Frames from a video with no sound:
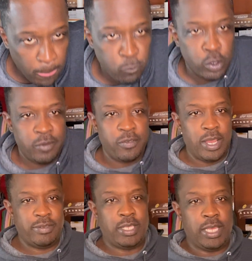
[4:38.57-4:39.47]

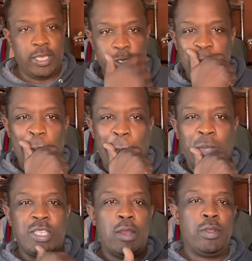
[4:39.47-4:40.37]
45 seconds.
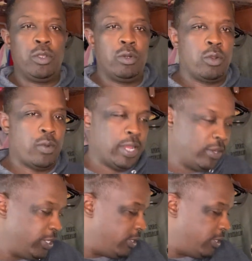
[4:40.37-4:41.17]
That's how we do it around